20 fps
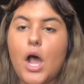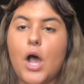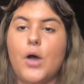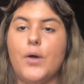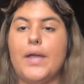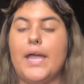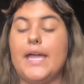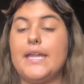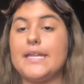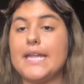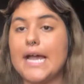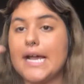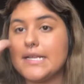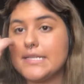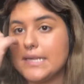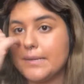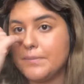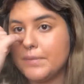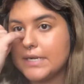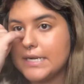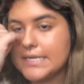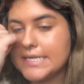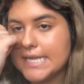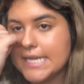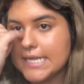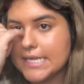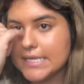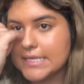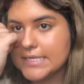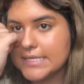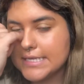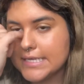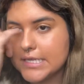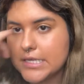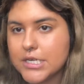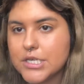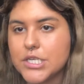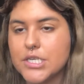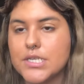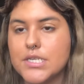Okay, next I'm gonna take
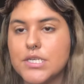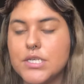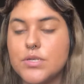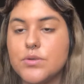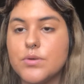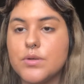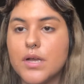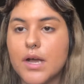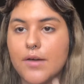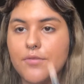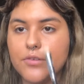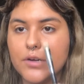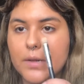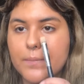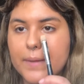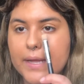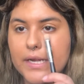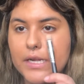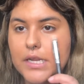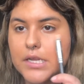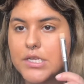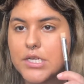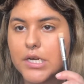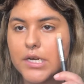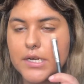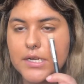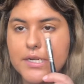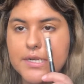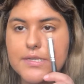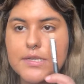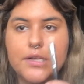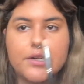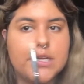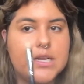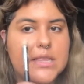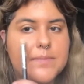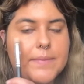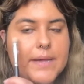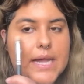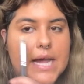concealer just to cover up any darkness
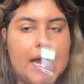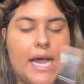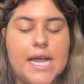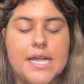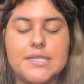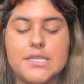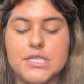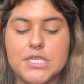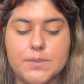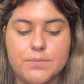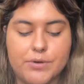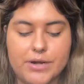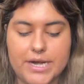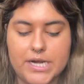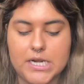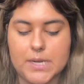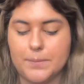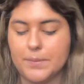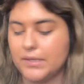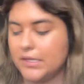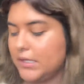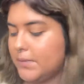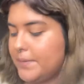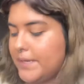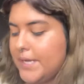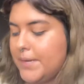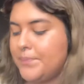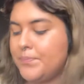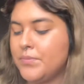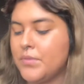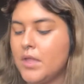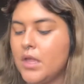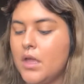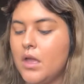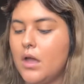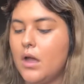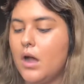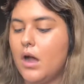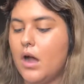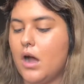underneath my eyes and to brighten up a little bit.
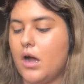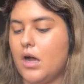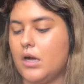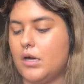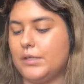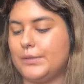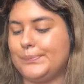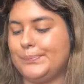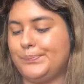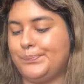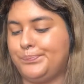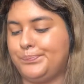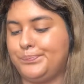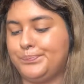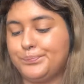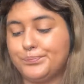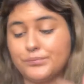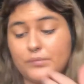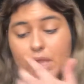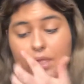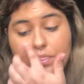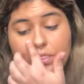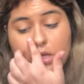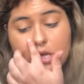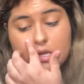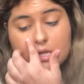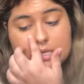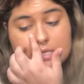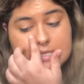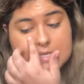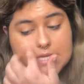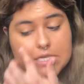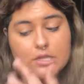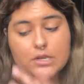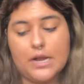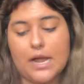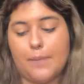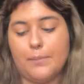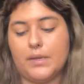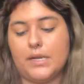The
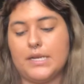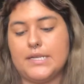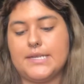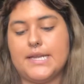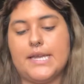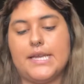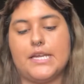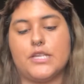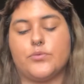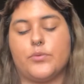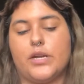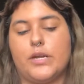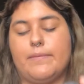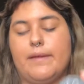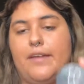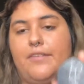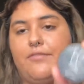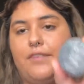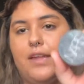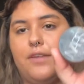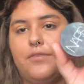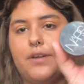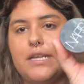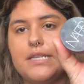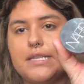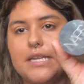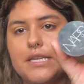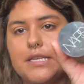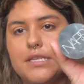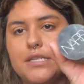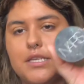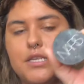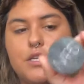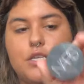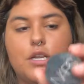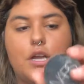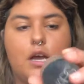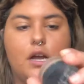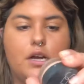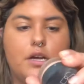concealer I'm gonna take is one of my favorites. It's the
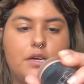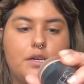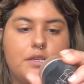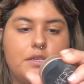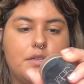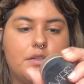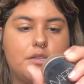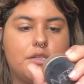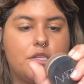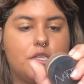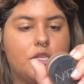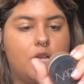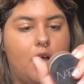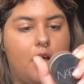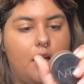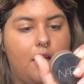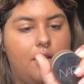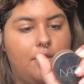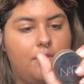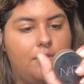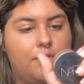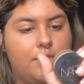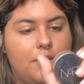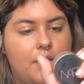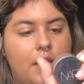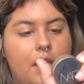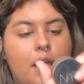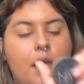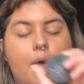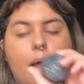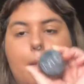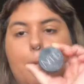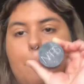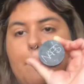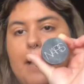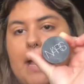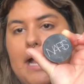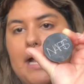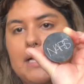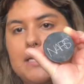NARS Soft
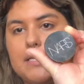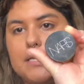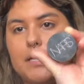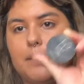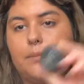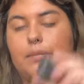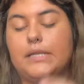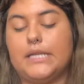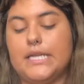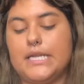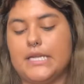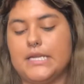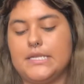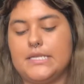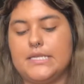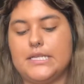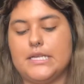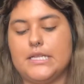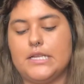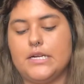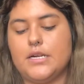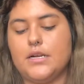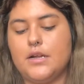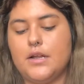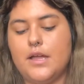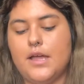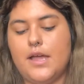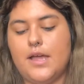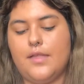Matte Complete Concealer.